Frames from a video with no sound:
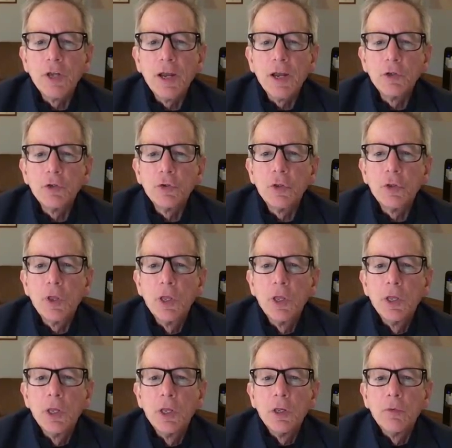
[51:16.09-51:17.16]
How's
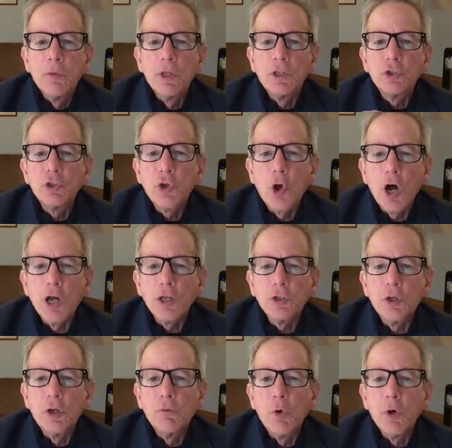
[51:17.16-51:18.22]
the
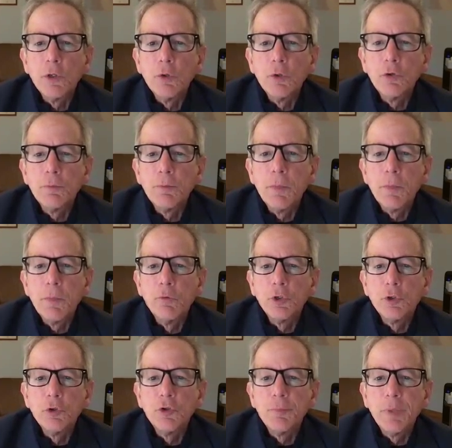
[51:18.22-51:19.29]
sauce of
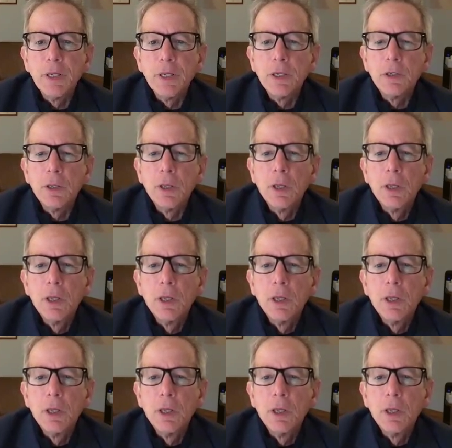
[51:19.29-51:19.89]
which you speak